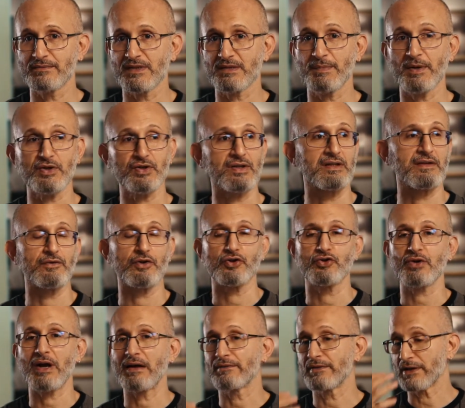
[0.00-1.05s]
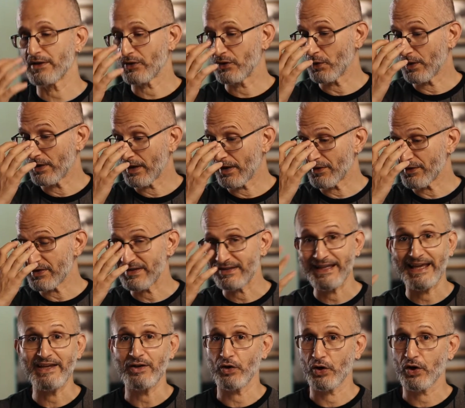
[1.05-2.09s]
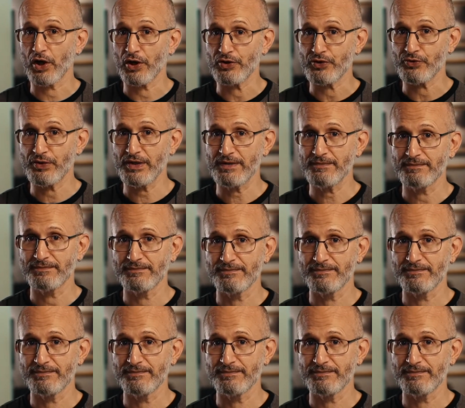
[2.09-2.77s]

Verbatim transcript: especially if you're traveling to another state or country.